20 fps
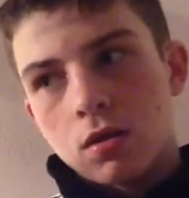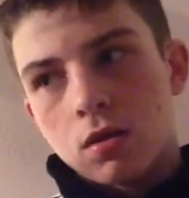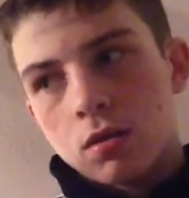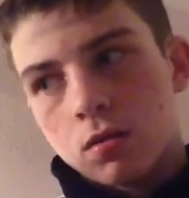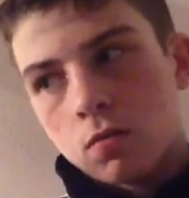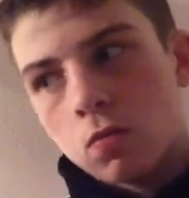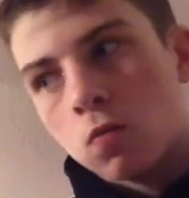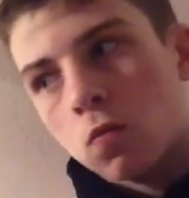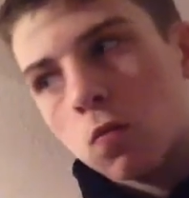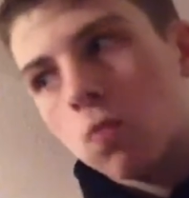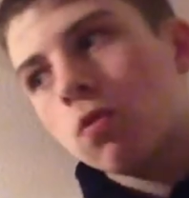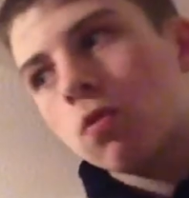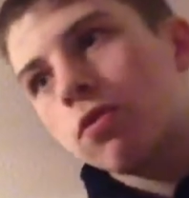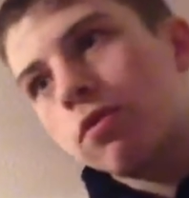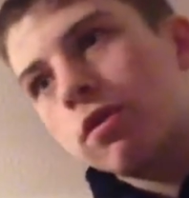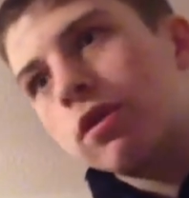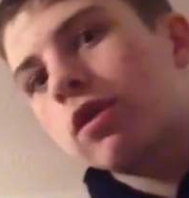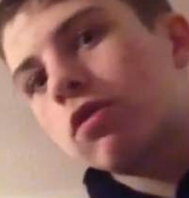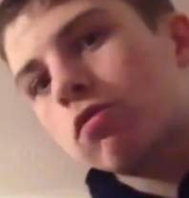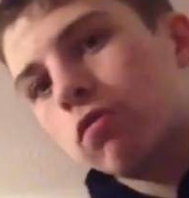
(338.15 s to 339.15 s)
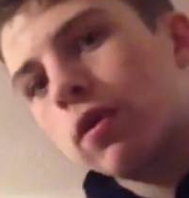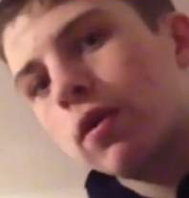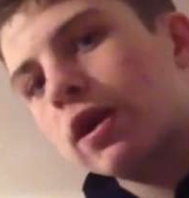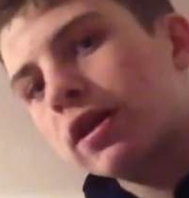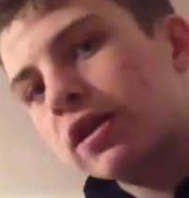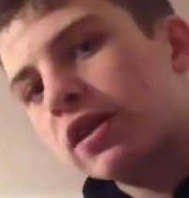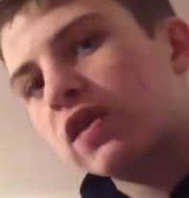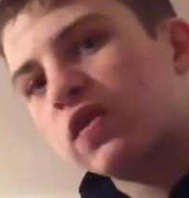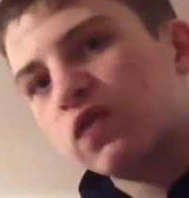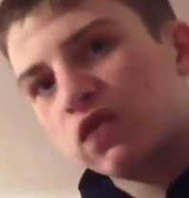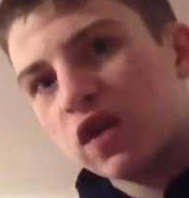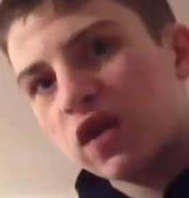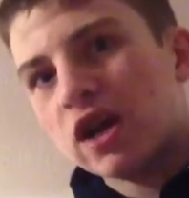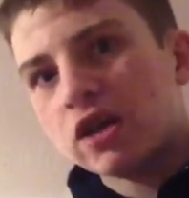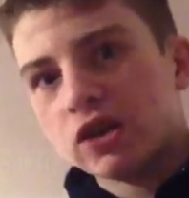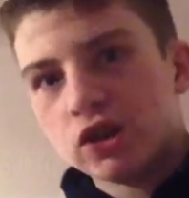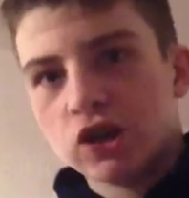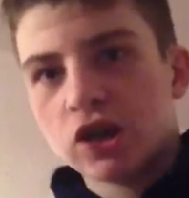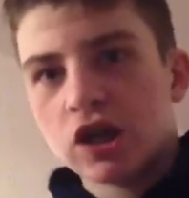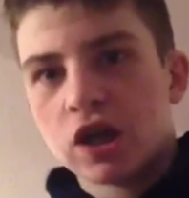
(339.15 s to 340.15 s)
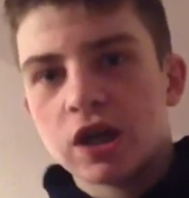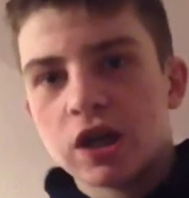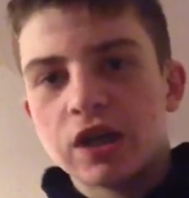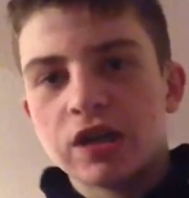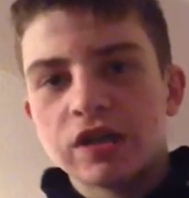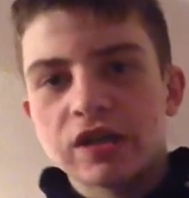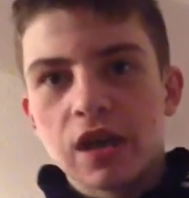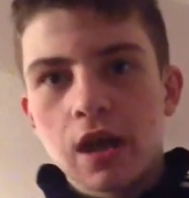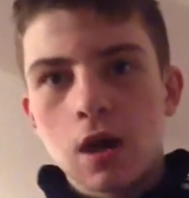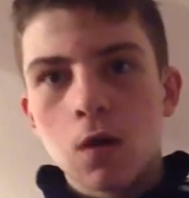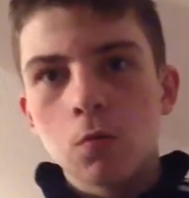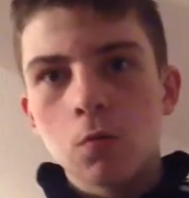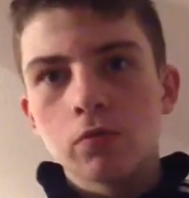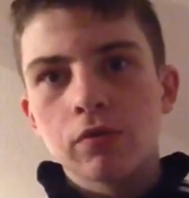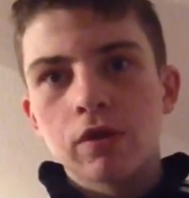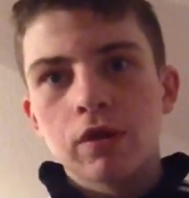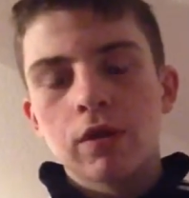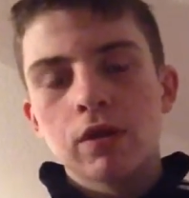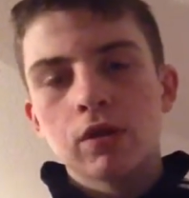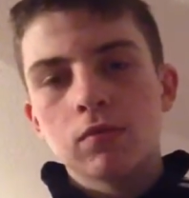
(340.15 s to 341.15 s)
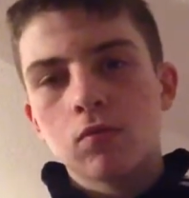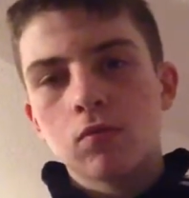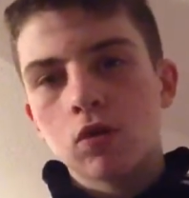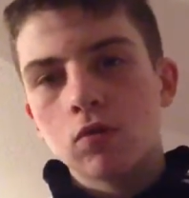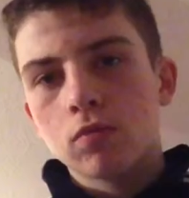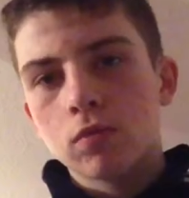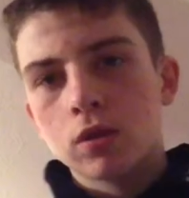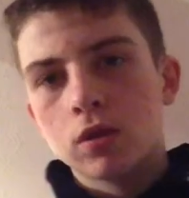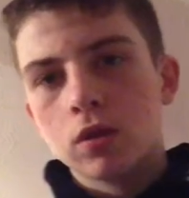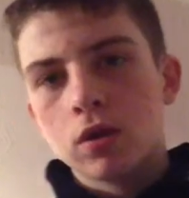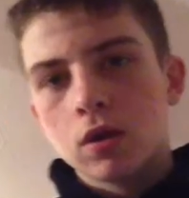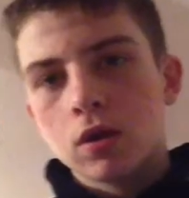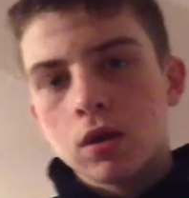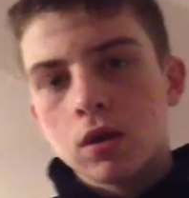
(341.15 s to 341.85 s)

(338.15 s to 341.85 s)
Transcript: the greatest franchise out there at the moment.